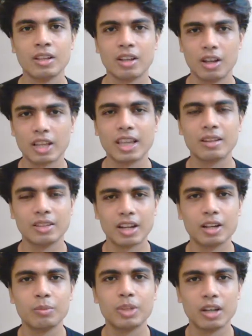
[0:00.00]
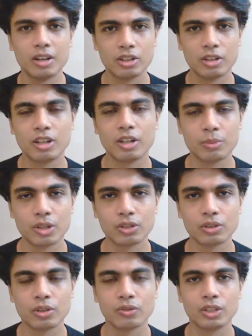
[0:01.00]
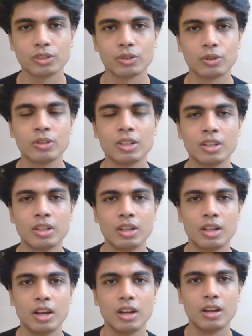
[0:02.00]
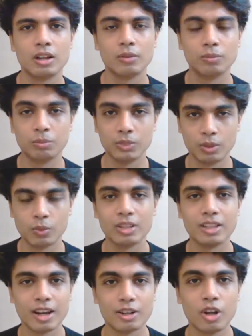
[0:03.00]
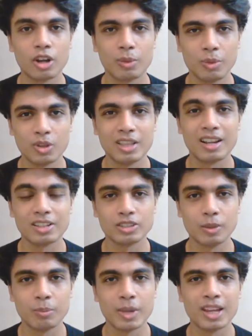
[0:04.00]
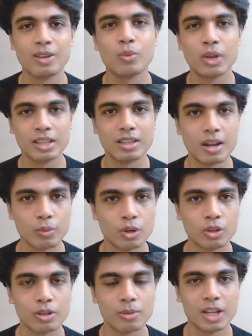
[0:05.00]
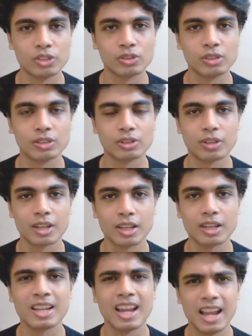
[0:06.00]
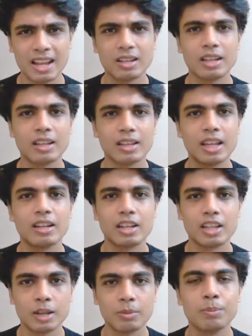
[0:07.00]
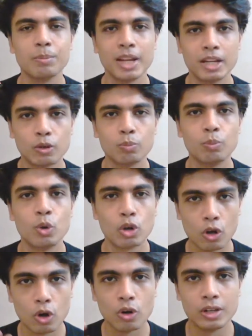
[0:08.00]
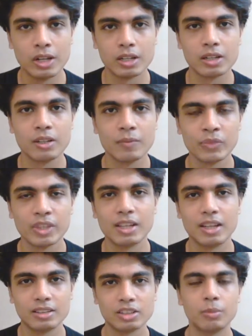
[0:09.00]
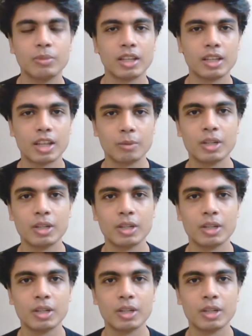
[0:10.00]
Again, there can be another interpretation of this too. The one that I talked about, that is the main way that I want to imagine this, okay? And again, it can be made more ornate. It's something can be